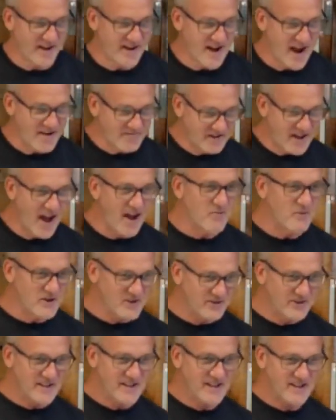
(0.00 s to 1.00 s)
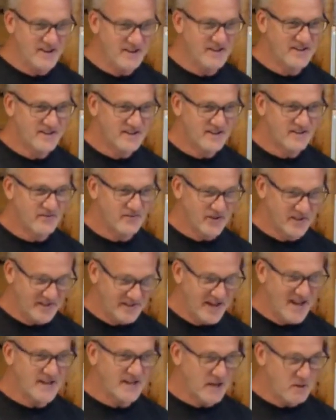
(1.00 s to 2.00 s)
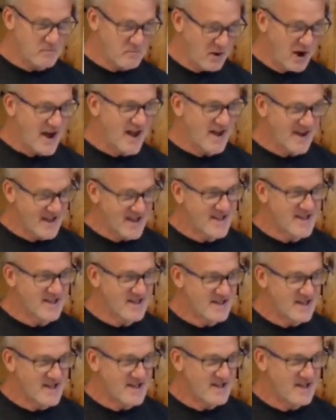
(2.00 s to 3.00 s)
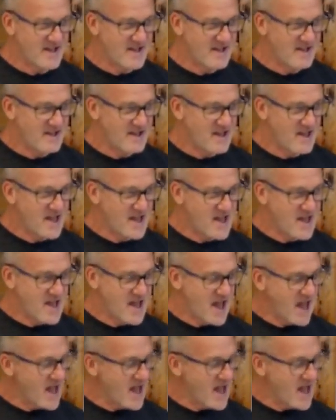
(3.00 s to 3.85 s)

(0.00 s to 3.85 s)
I've got what you need for the day to get by. And